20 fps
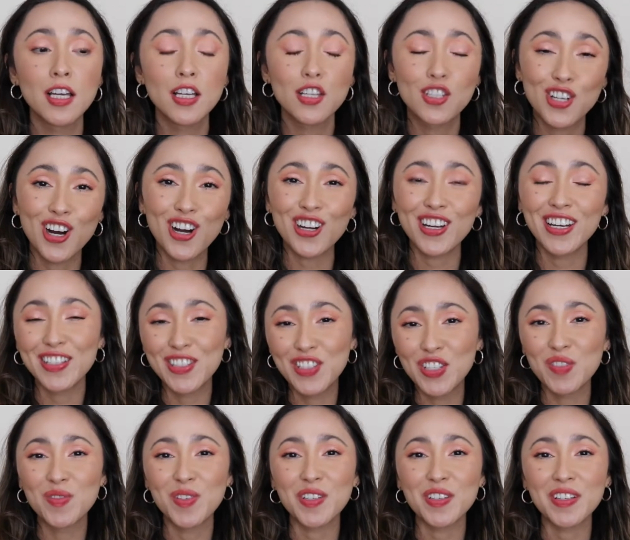Charlotte
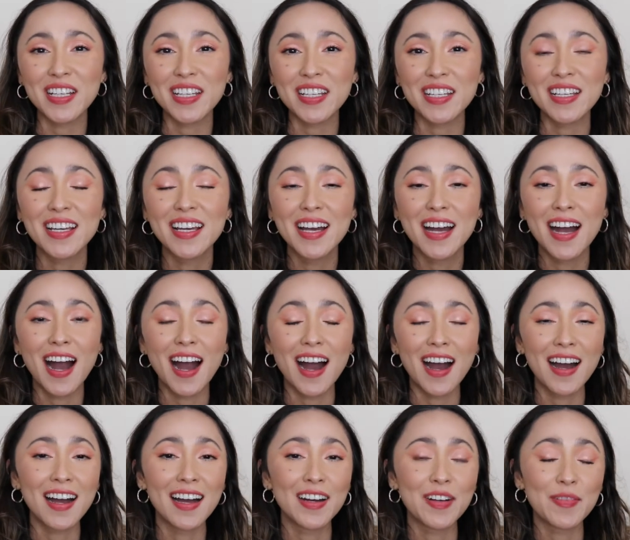Tilbury
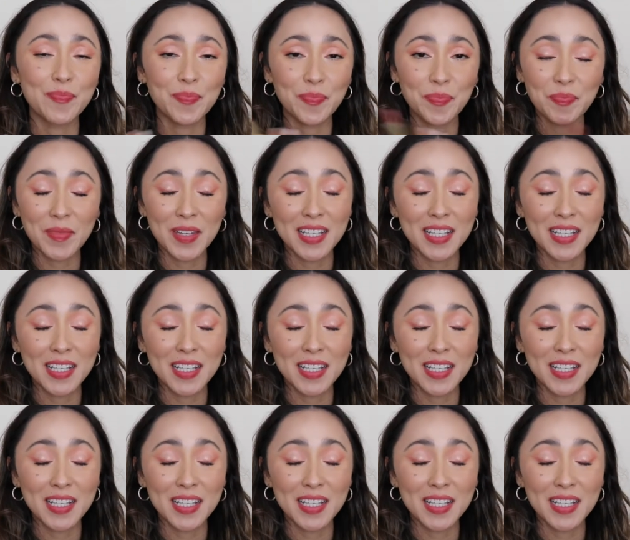um,